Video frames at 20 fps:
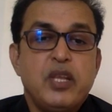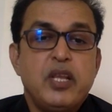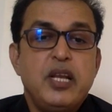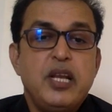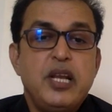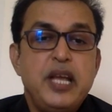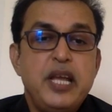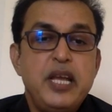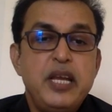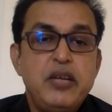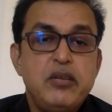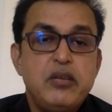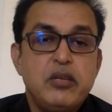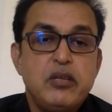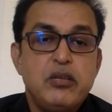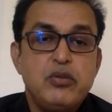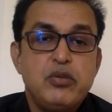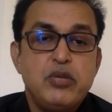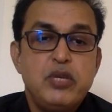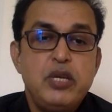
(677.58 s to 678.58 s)
later,
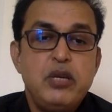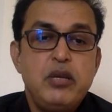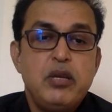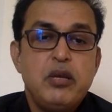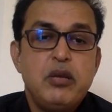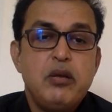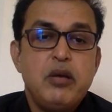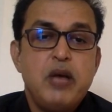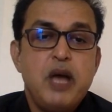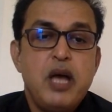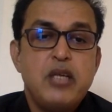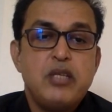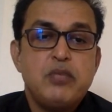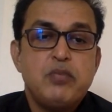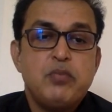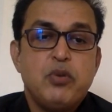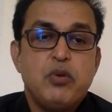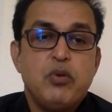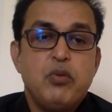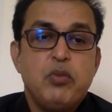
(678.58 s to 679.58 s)
you see, as
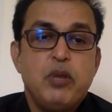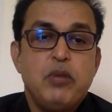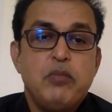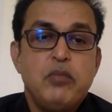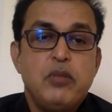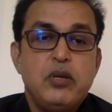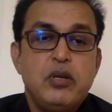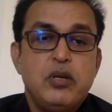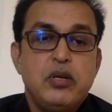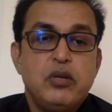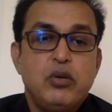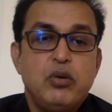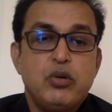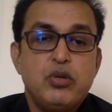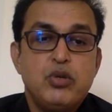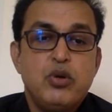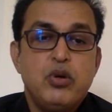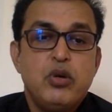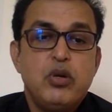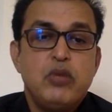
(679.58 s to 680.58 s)
problem
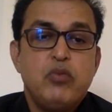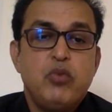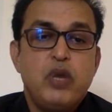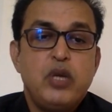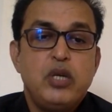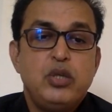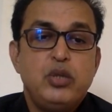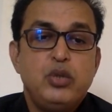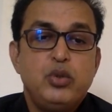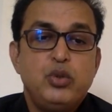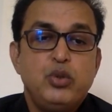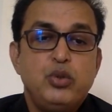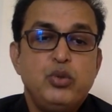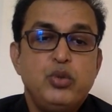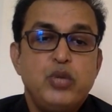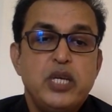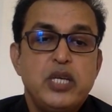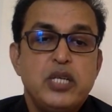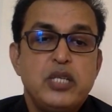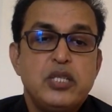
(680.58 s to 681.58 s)
goes on, 1 to 2
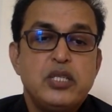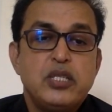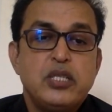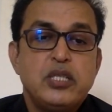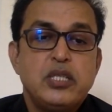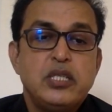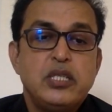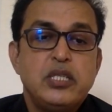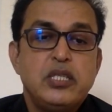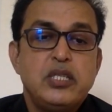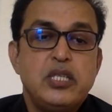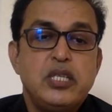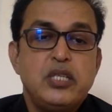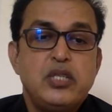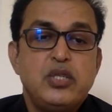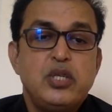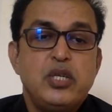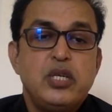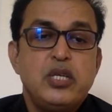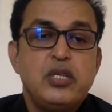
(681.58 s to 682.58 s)
years,
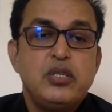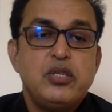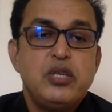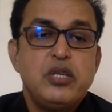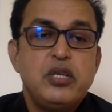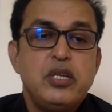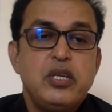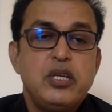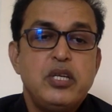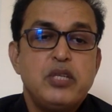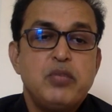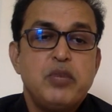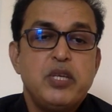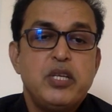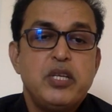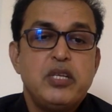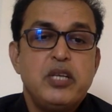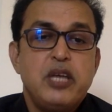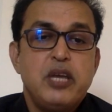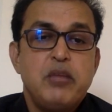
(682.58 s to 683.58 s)
6 years, 10 years, by
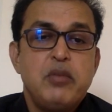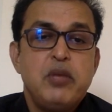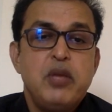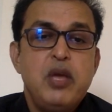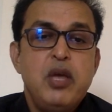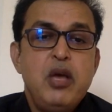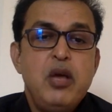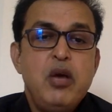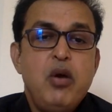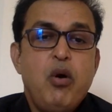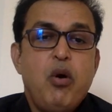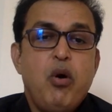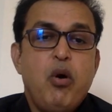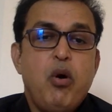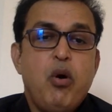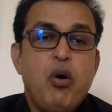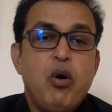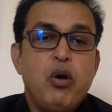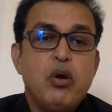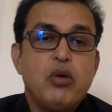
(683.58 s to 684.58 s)
the time
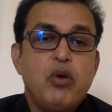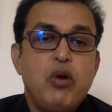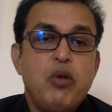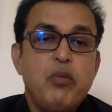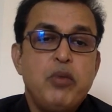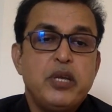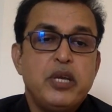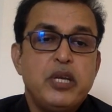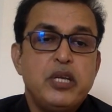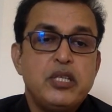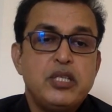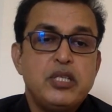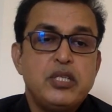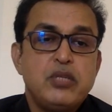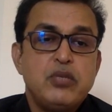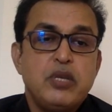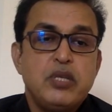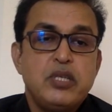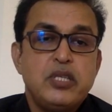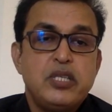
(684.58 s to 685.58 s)
all complications
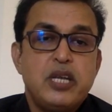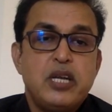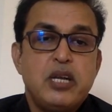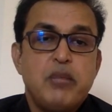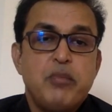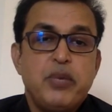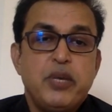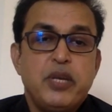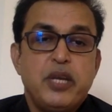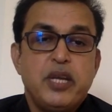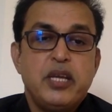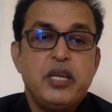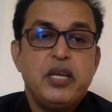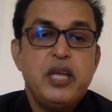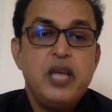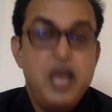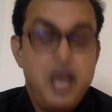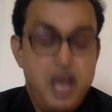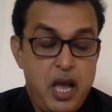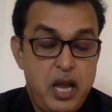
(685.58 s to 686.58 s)
will start appearing.
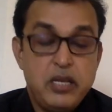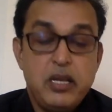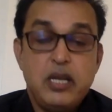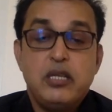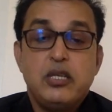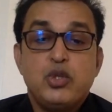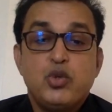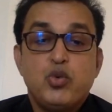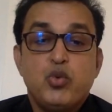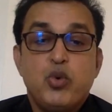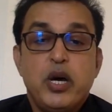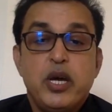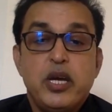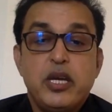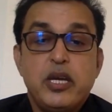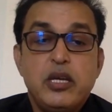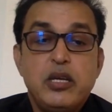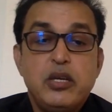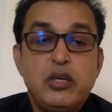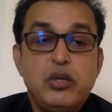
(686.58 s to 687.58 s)
And that is
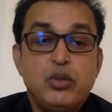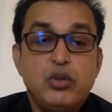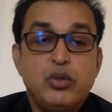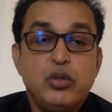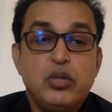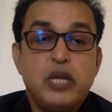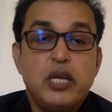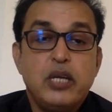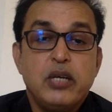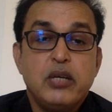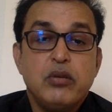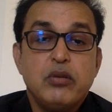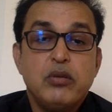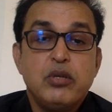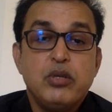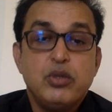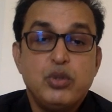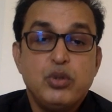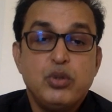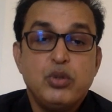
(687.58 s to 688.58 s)
why you
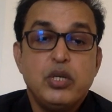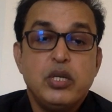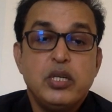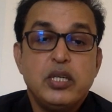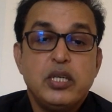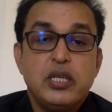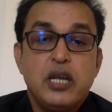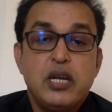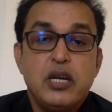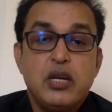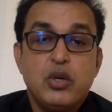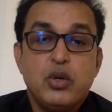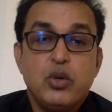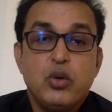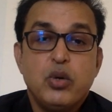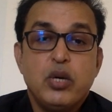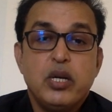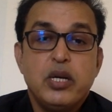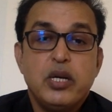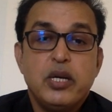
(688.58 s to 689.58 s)
should
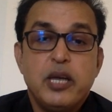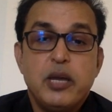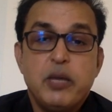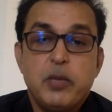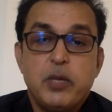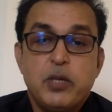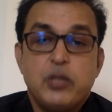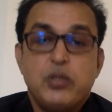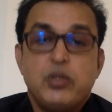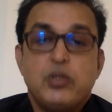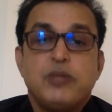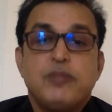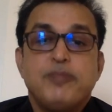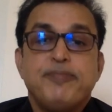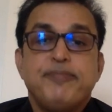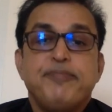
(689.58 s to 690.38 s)
control diabetes.